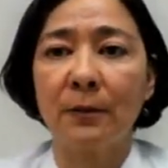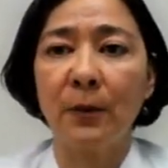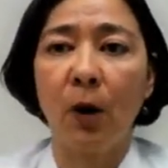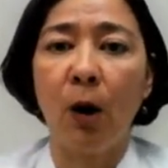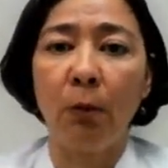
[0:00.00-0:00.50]

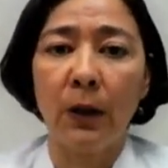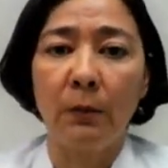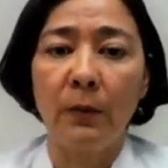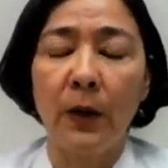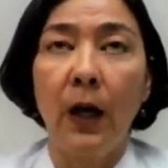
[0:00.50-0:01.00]

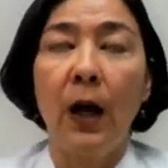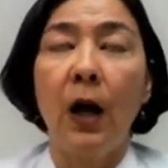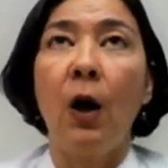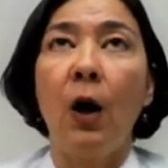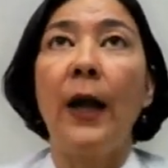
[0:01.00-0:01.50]
problem.
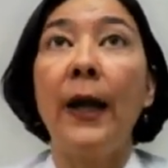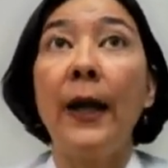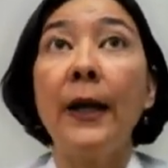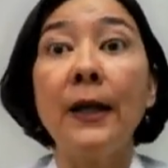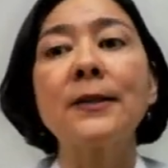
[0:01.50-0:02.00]

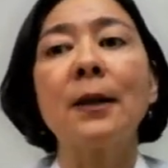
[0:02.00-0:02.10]
It is a